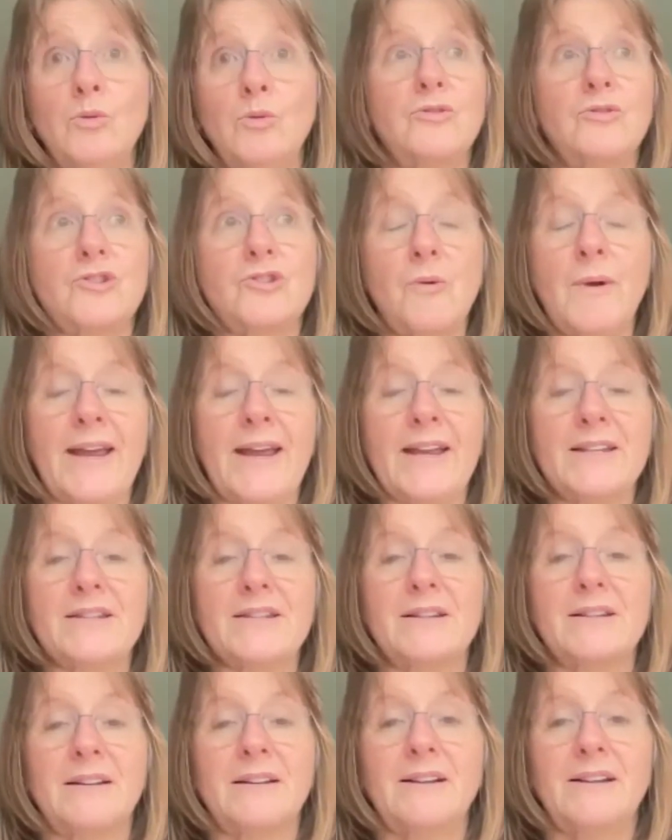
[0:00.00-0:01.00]
do it.
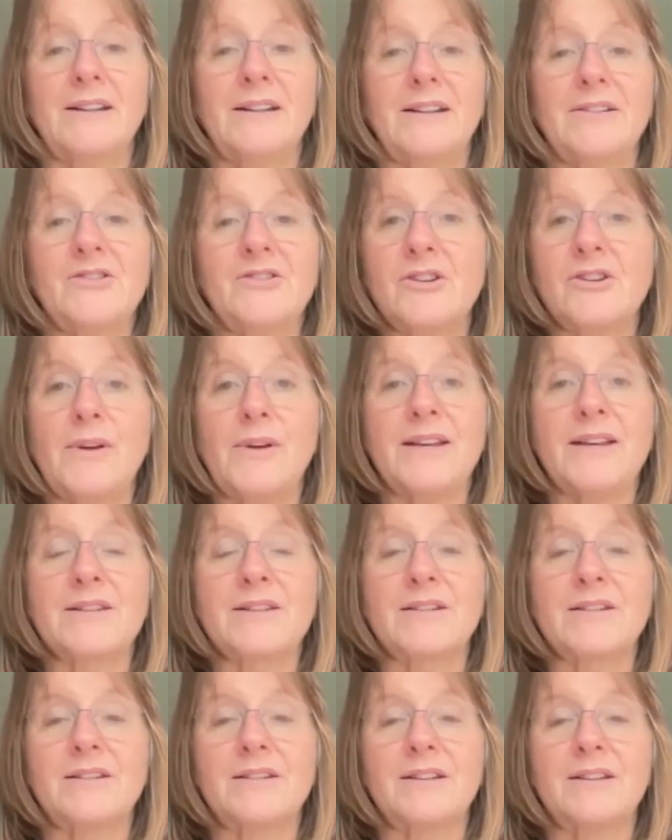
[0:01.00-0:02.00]

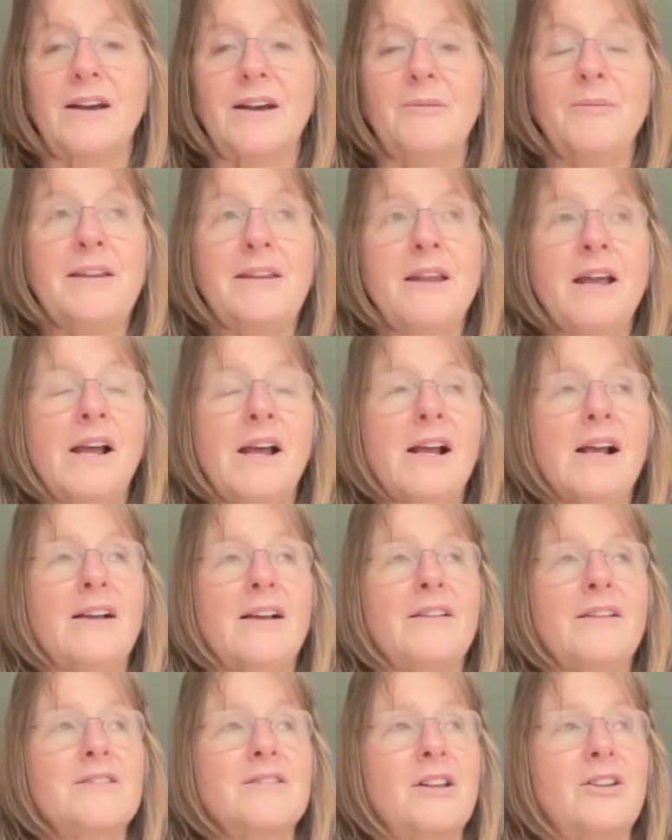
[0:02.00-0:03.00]
I mean,
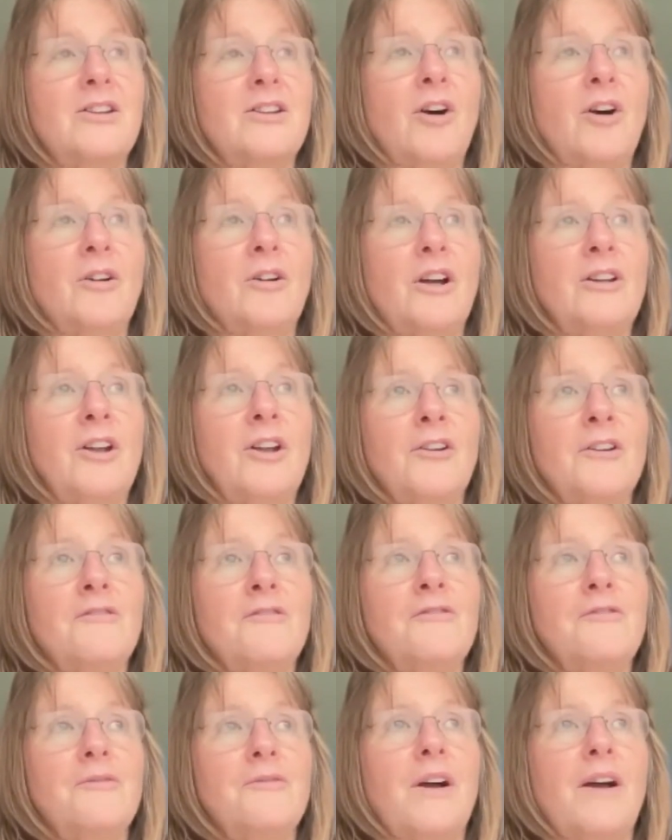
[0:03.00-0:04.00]
there's a lot
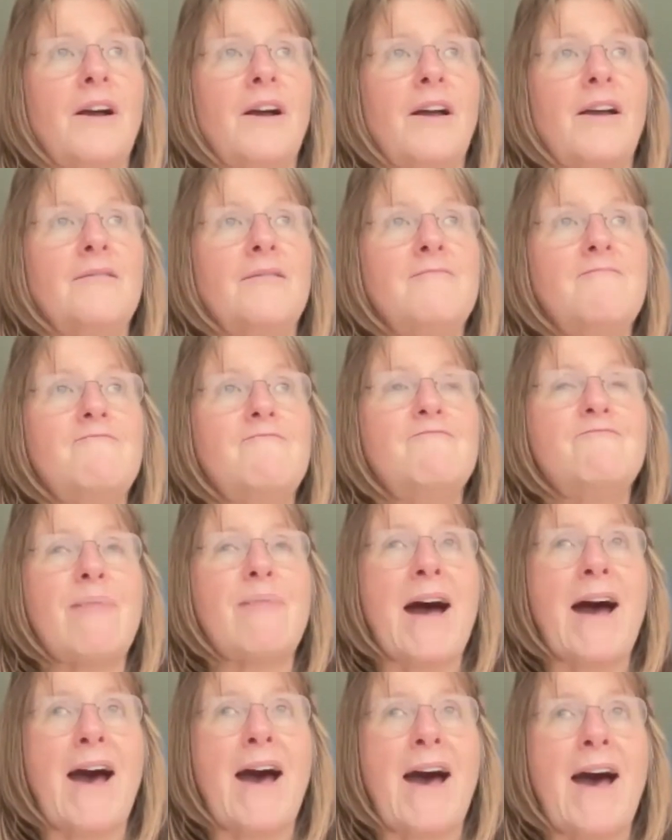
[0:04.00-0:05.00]
of
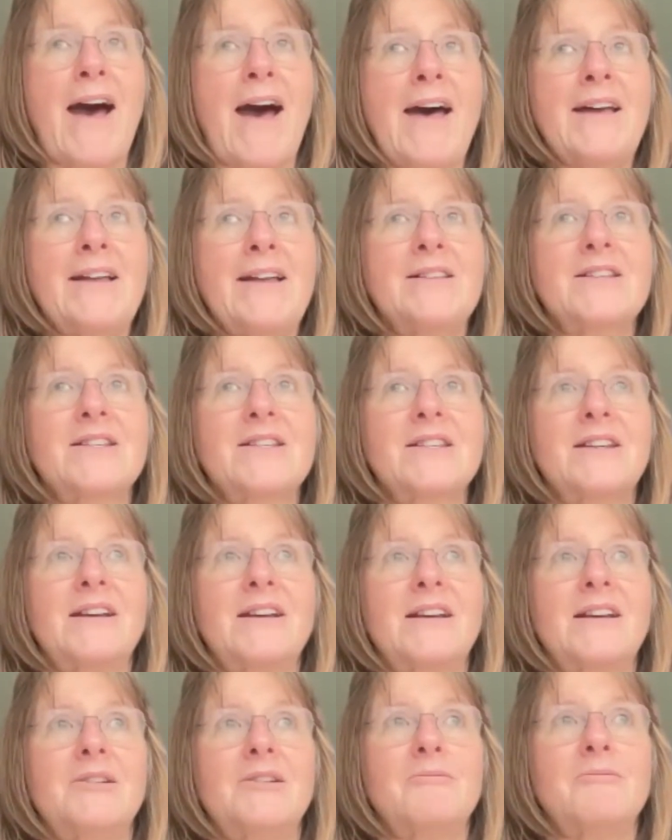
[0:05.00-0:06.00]
bad
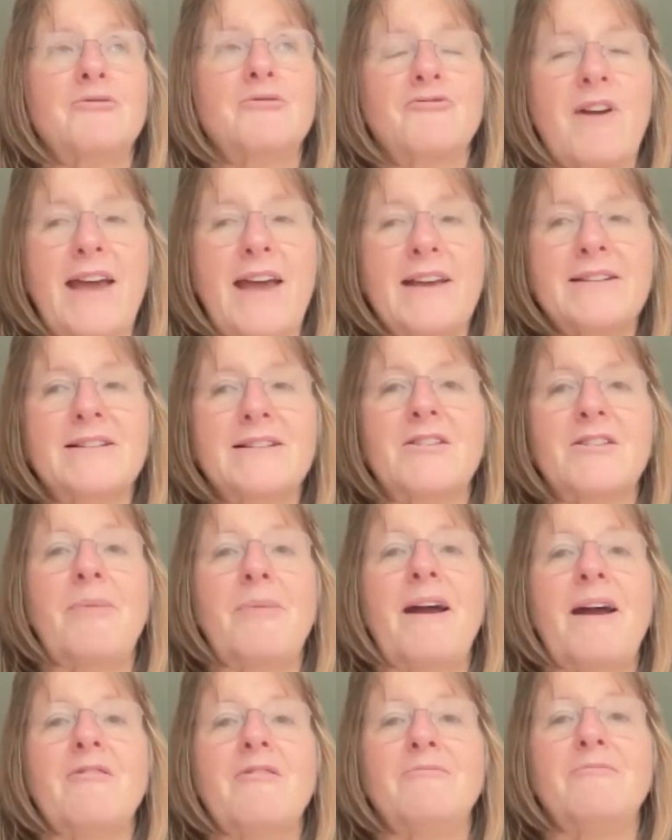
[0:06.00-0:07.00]
press
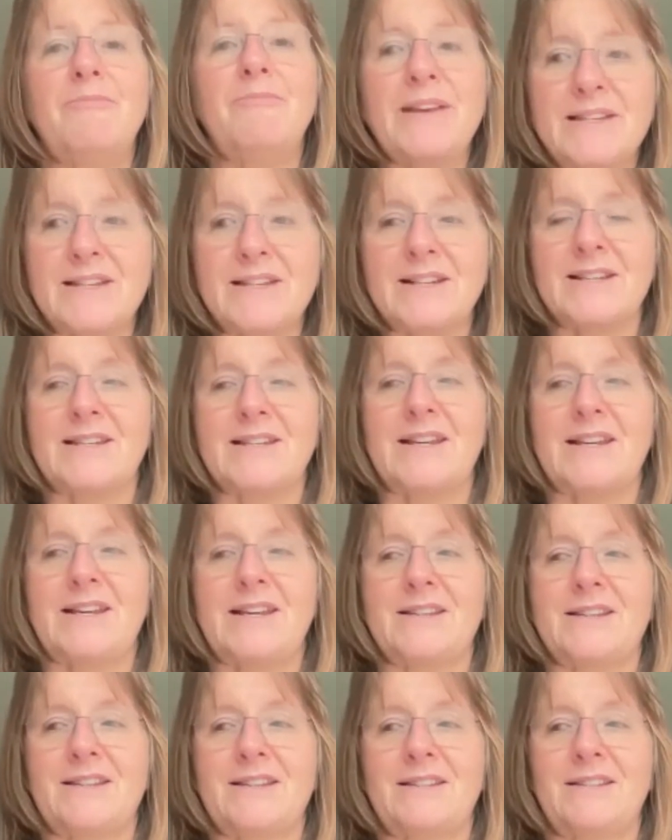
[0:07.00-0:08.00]
about
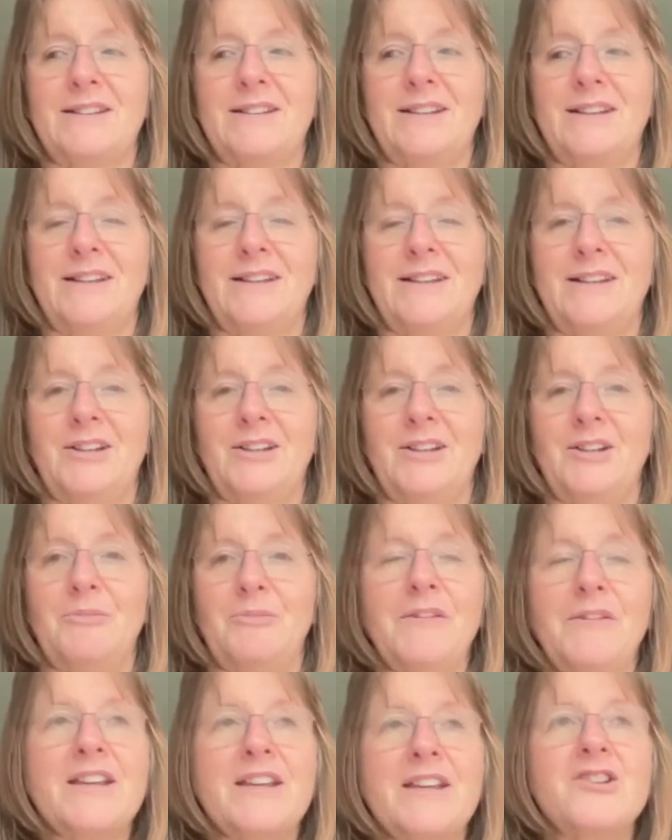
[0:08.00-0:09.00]
businesses,
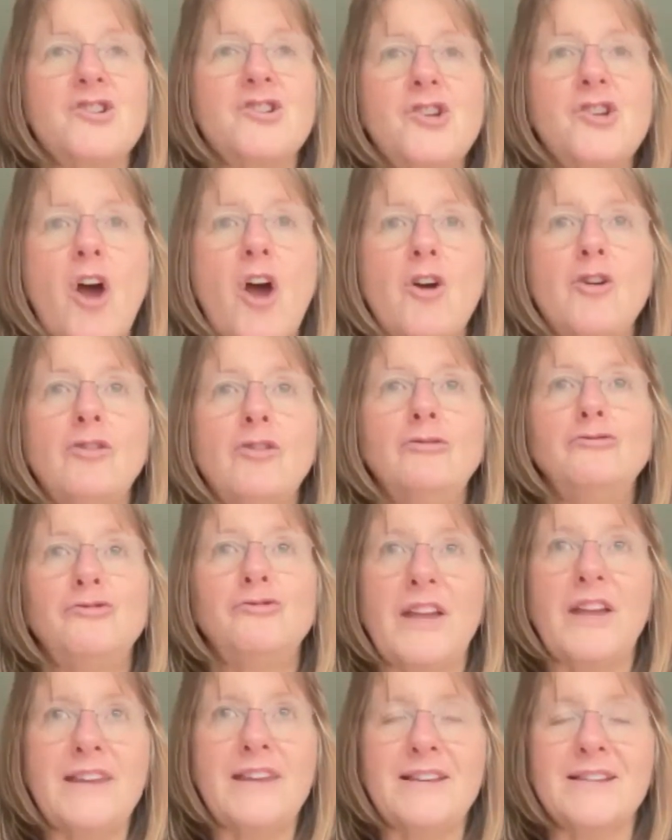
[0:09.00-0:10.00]
but there's no
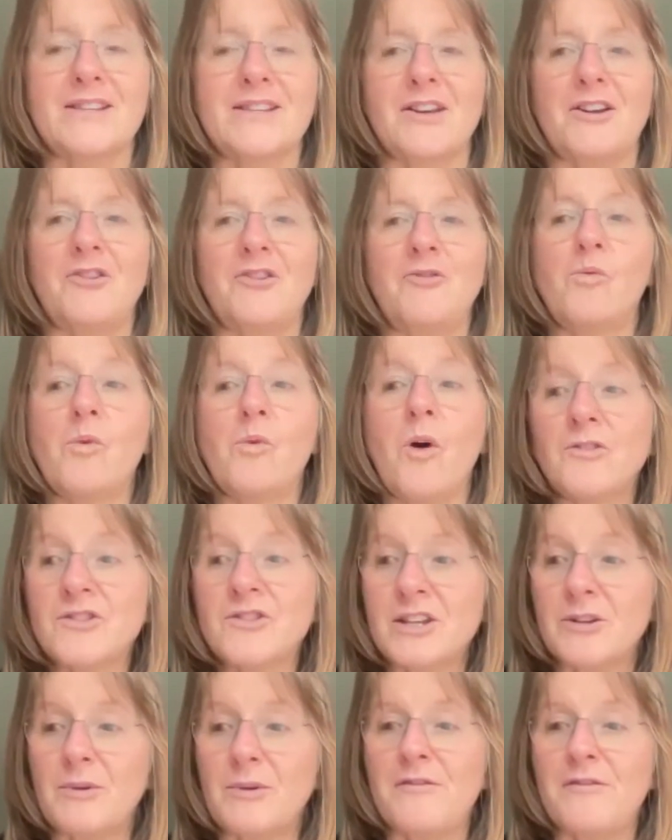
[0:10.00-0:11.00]
reason
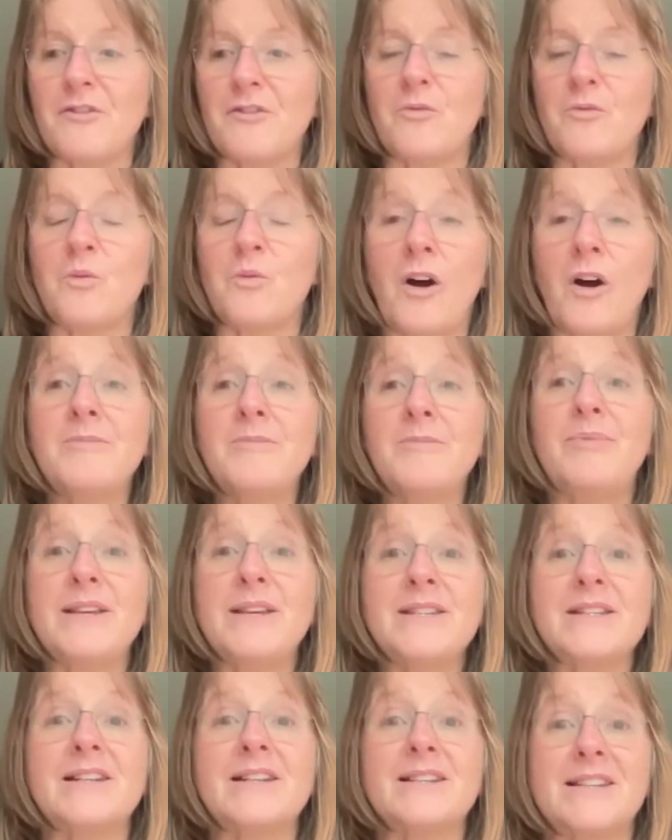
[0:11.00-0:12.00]
whatsoever why
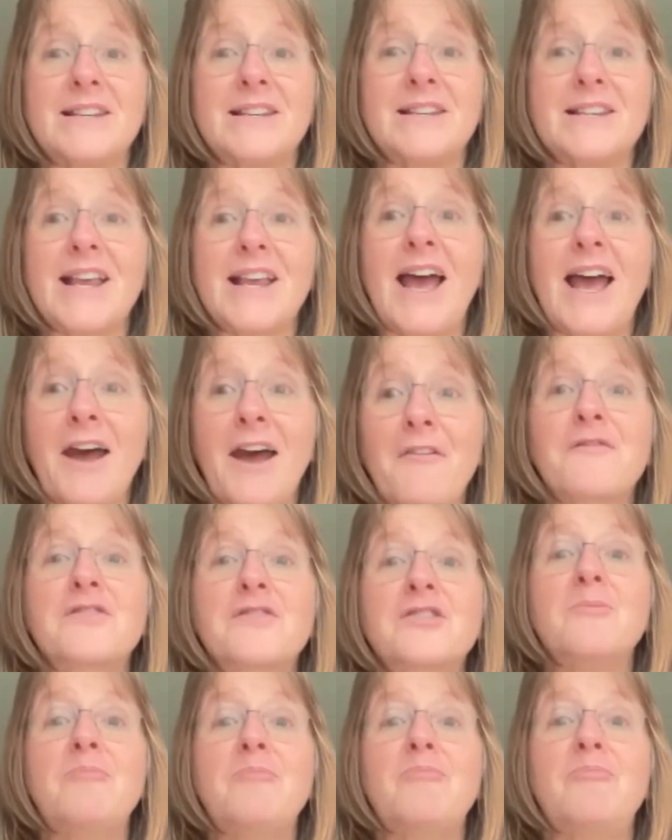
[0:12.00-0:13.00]
businesses have
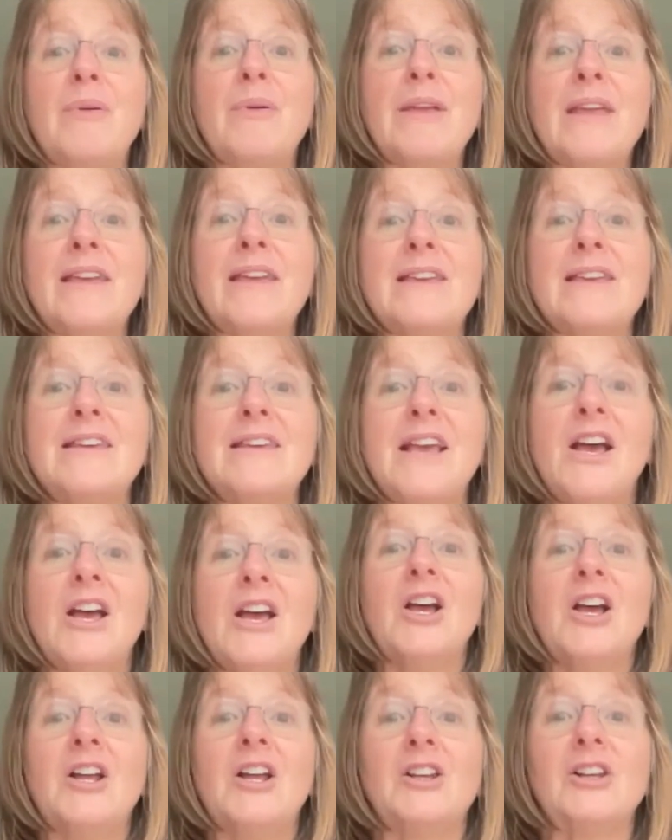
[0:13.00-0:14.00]
to be
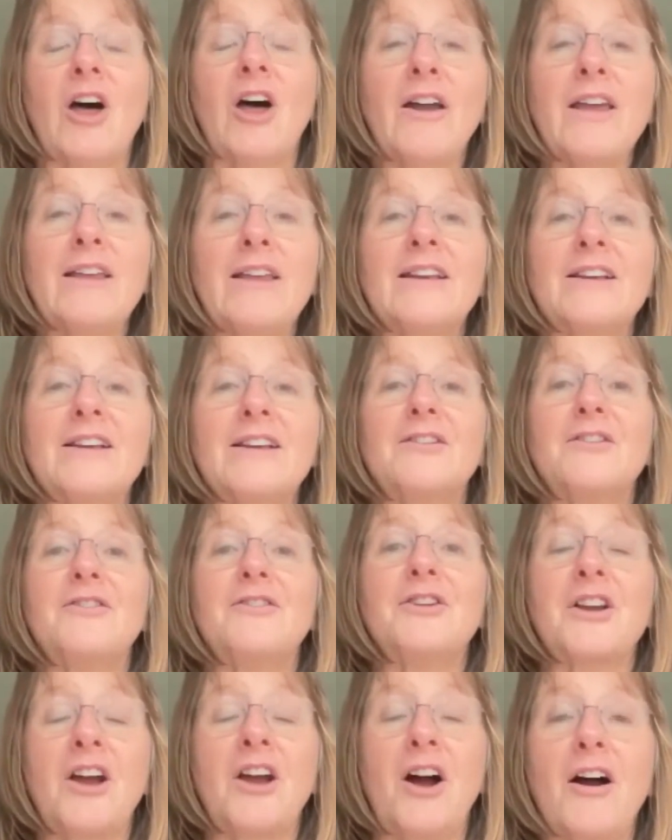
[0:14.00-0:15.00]
like the
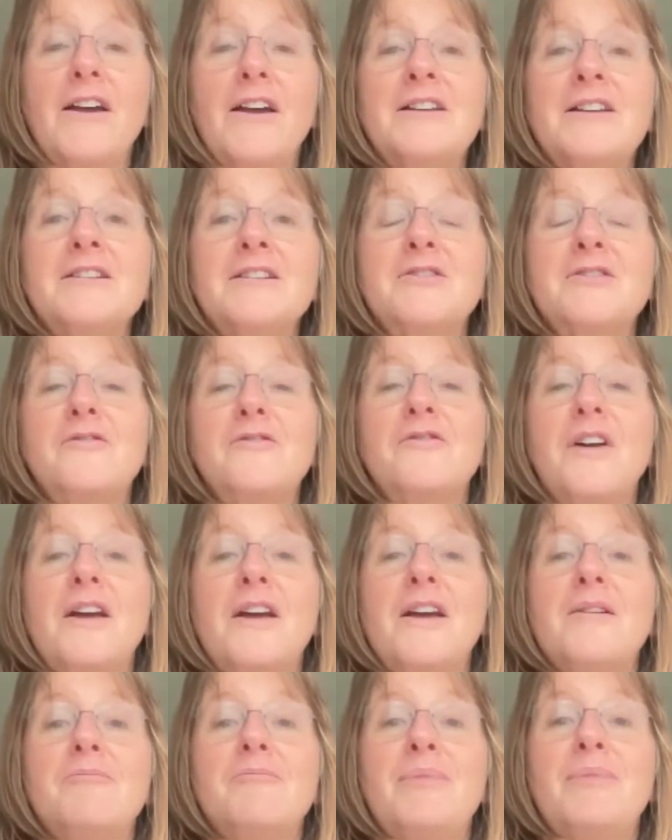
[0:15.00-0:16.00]
kind of
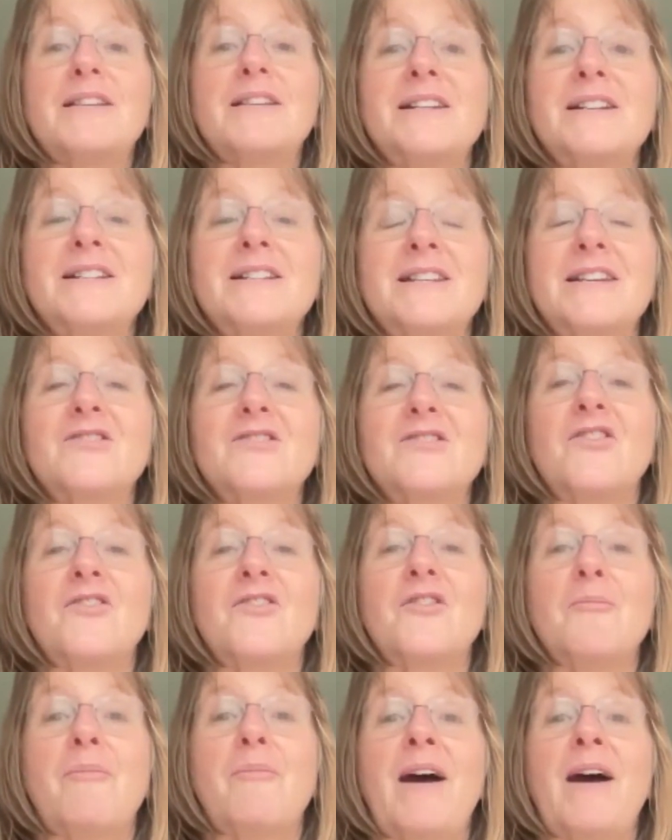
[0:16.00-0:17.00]
businesses that
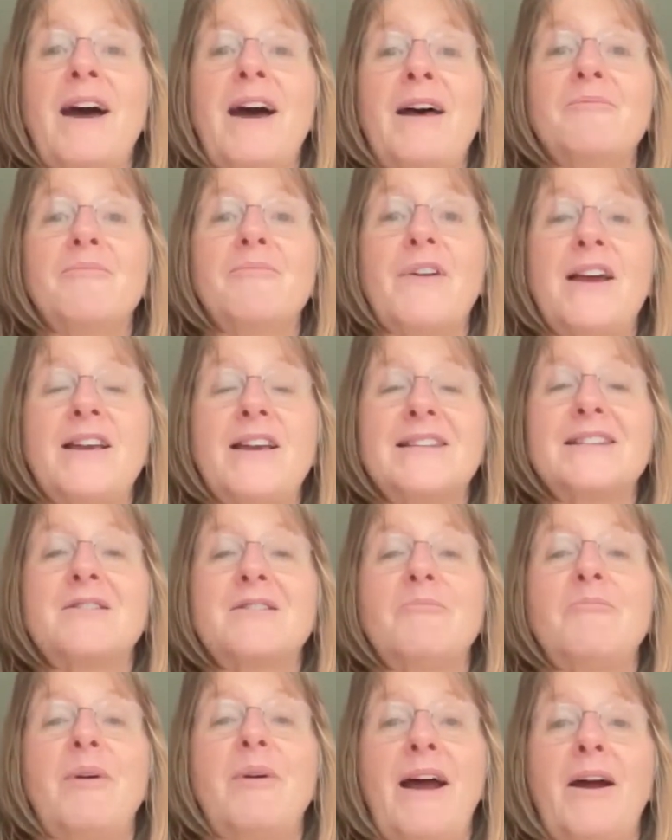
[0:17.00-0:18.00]
the bad press is
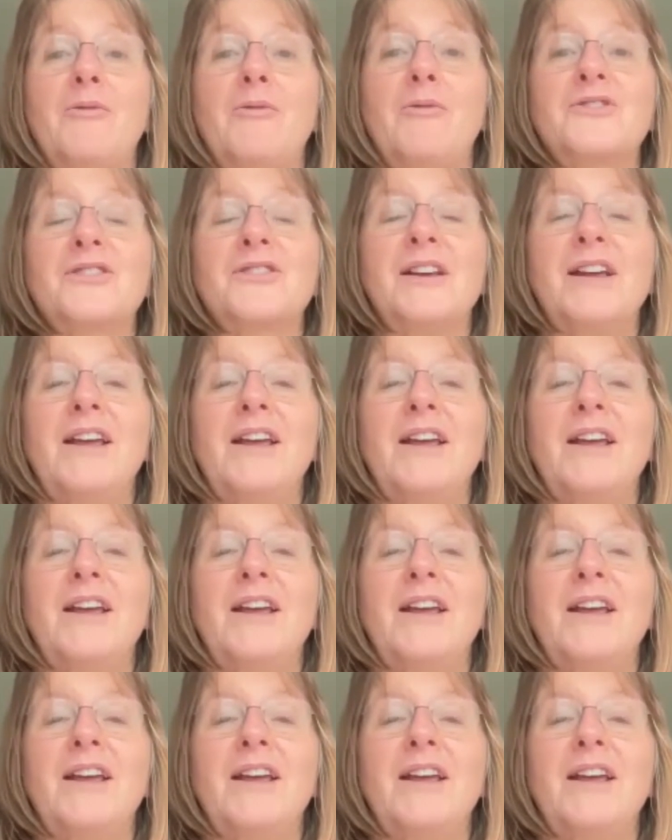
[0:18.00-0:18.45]
about.